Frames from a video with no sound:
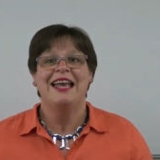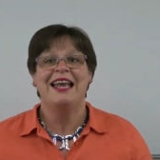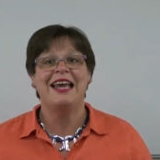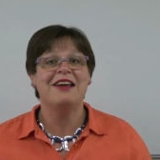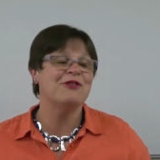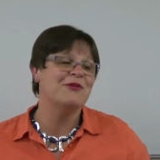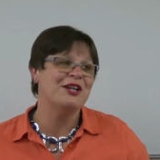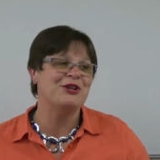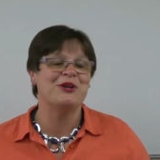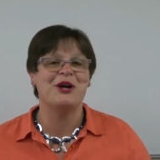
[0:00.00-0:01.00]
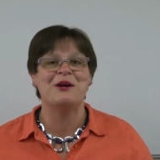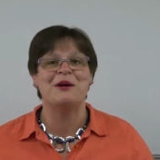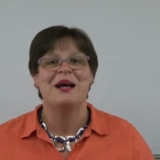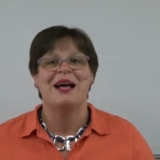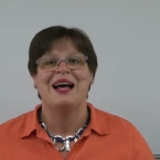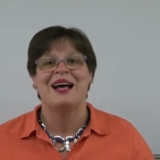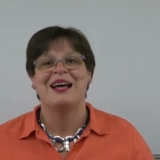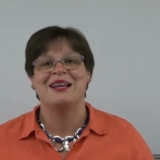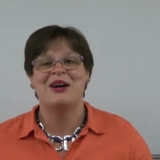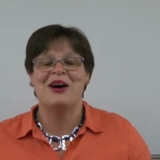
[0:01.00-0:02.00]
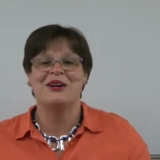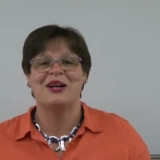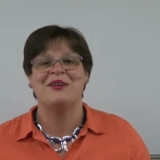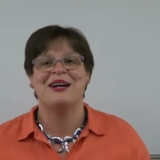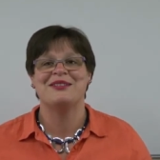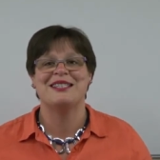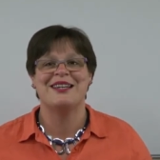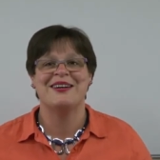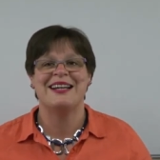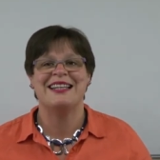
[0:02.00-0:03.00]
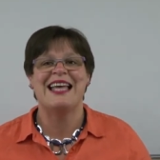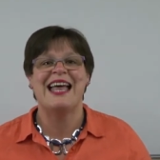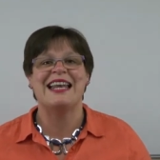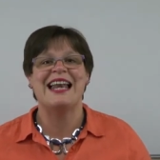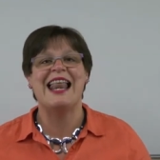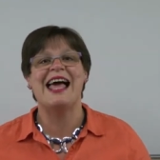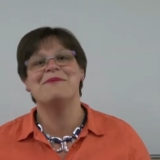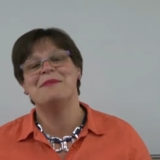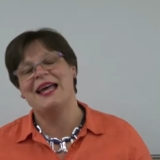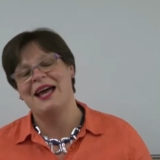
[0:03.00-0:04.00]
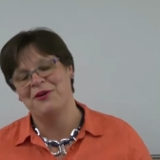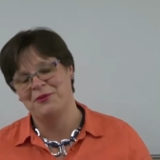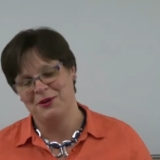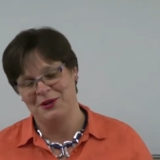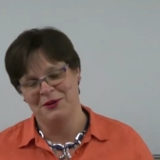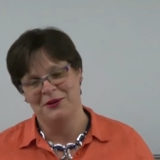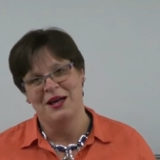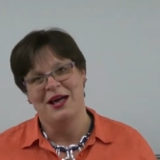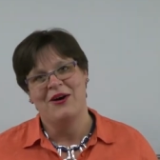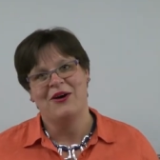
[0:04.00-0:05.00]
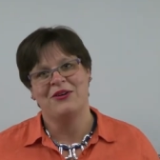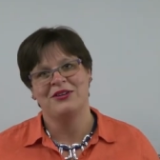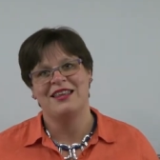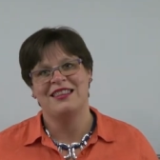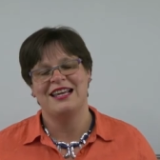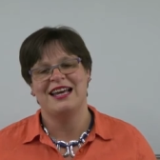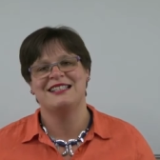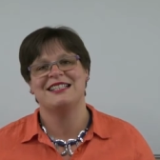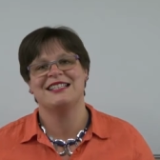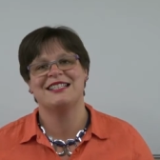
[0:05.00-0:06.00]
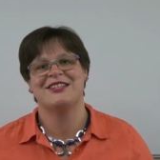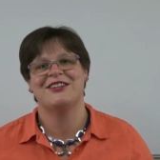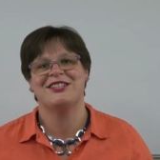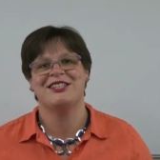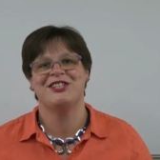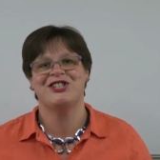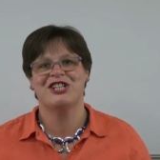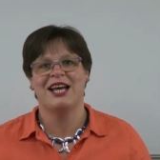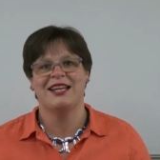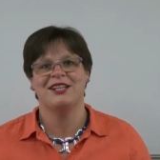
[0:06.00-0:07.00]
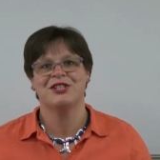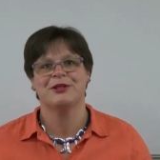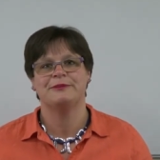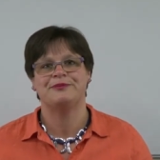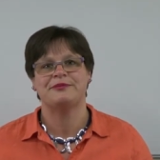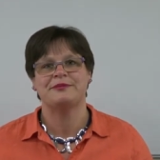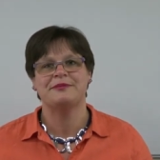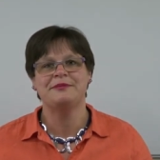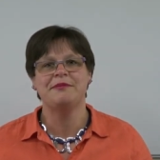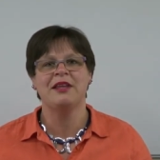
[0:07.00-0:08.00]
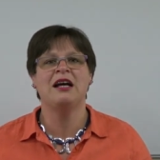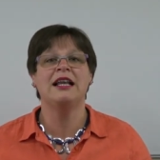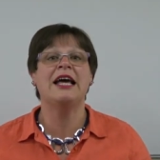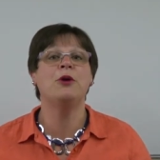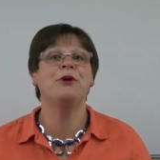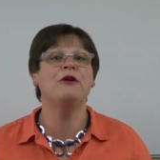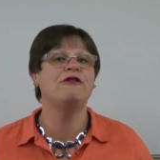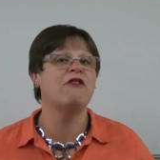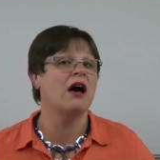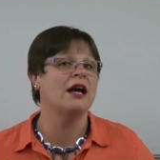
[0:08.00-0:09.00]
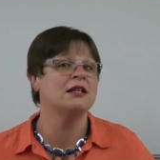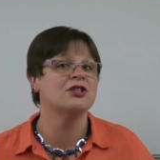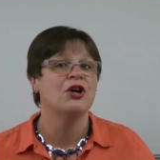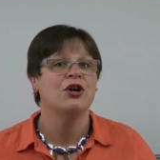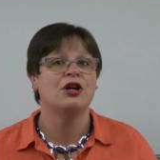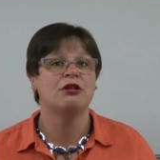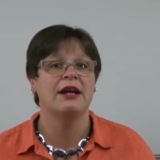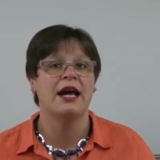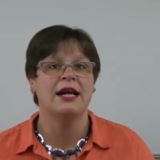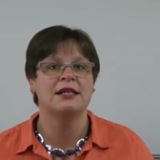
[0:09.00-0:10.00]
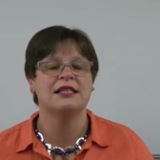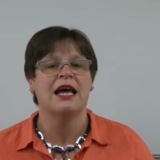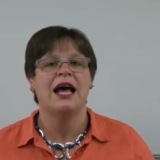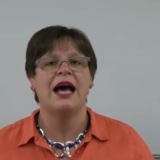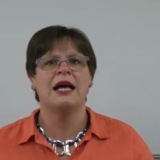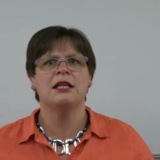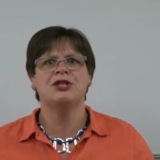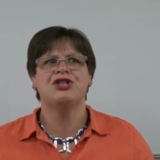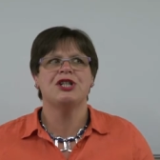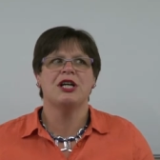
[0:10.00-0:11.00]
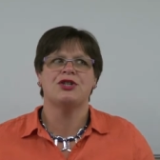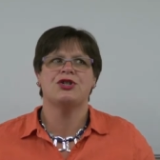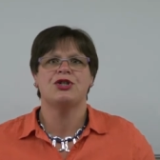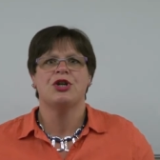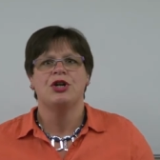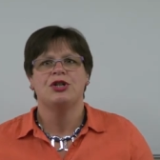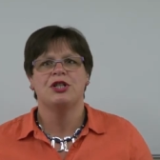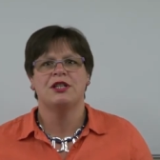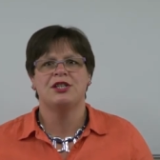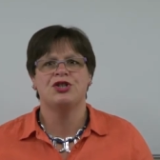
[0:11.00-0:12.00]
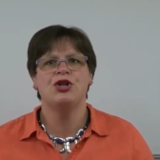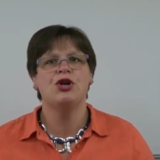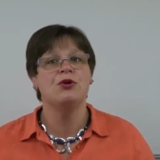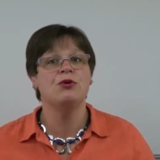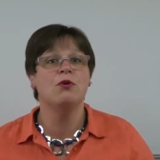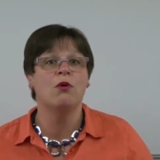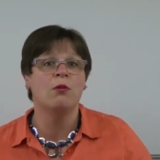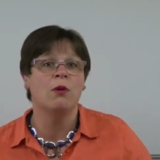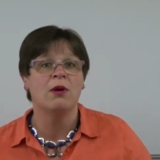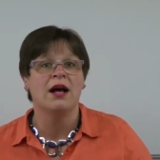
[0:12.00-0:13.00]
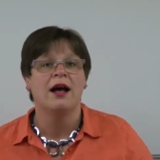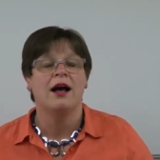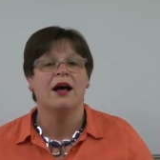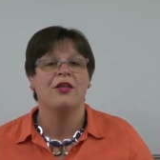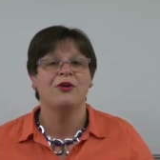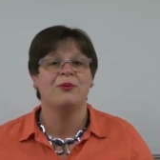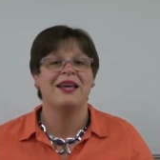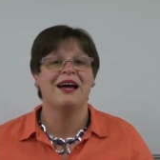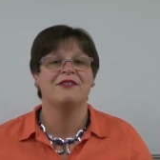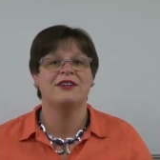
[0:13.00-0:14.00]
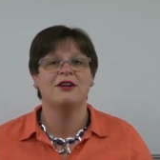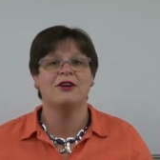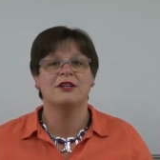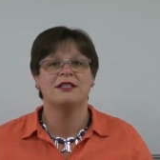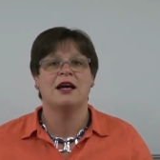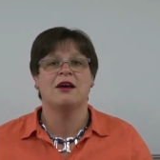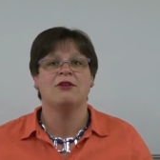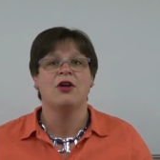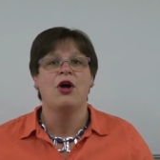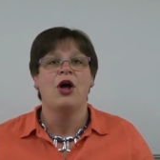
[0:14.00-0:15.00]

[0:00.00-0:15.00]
even when you go, can't go outside, then let me help you on the Getting Started challenge. I'll help you find, create, and adjust to this new normal that we have in lockdown,